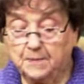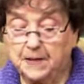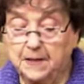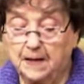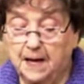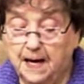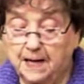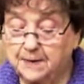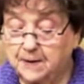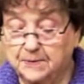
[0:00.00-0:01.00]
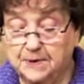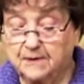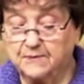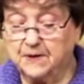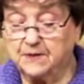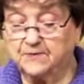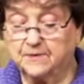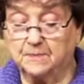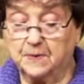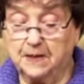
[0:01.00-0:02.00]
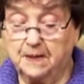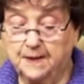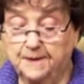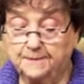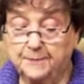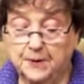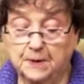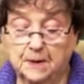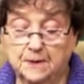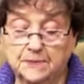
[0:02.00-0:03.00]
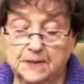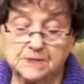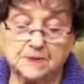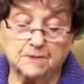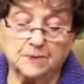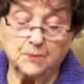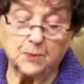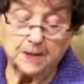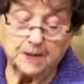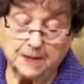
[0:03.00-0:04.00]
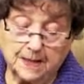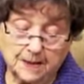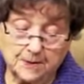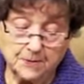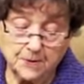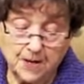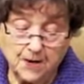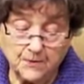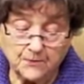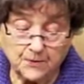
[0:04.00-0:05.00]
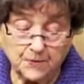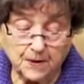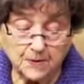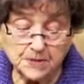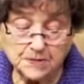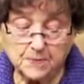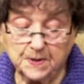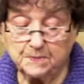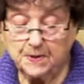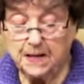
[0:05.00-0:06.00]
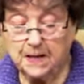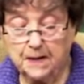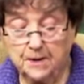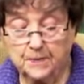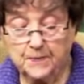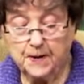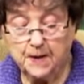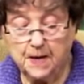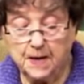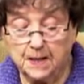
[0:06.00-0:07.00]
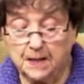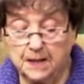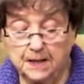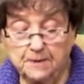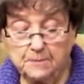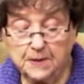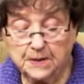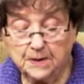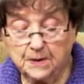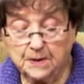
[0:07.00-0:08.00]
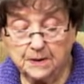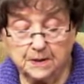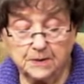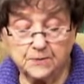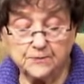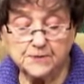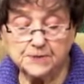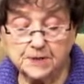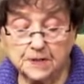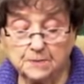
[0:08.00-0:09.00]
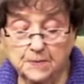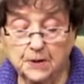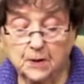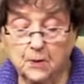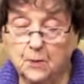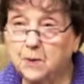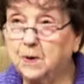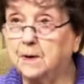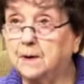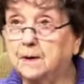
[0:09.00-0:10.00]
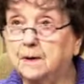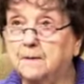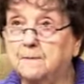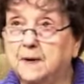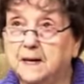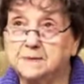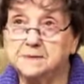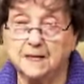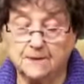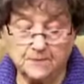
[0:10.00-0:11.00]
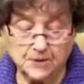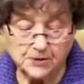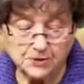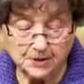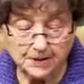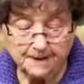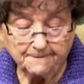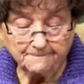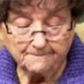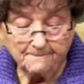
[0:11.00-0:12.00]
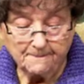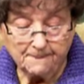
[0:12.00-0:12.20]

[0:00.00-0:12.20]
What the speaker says: Hide me, hide not thy face from me, put not thy servant away in anger, for thou hast been my help. Leave me not, neither forsake me, O God of my salvation.